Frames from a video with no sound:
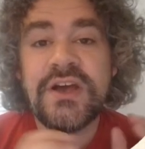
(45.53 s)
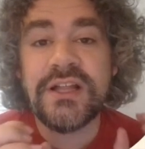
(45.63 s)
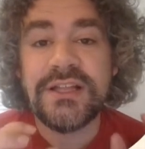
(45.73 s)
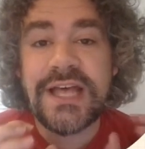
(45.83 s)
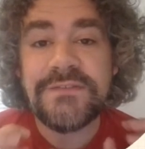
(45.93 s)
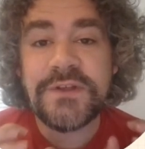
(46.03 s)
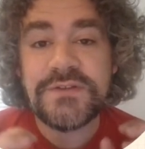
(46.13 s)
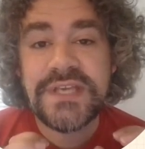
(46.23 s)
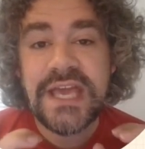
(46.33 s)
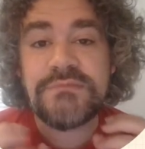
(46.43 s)
a lot of
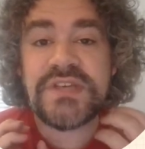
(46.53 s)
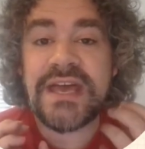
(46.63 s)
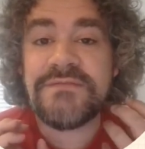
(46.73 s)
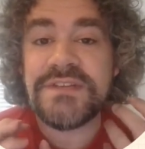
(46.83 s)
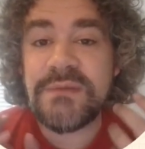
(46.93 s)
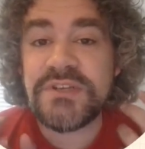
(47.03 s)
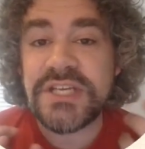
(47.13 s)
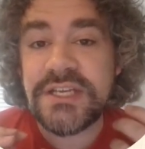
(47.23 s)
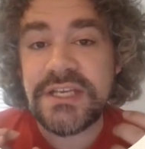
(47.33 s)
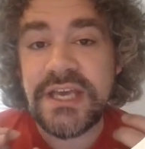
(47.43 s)
those games have damage
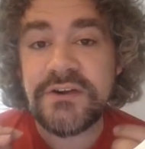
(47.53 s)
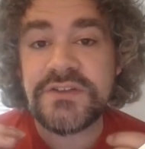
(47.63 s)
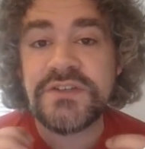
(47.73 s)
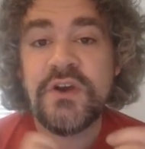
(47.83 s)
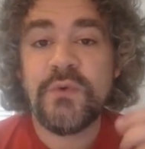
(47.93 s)
indicators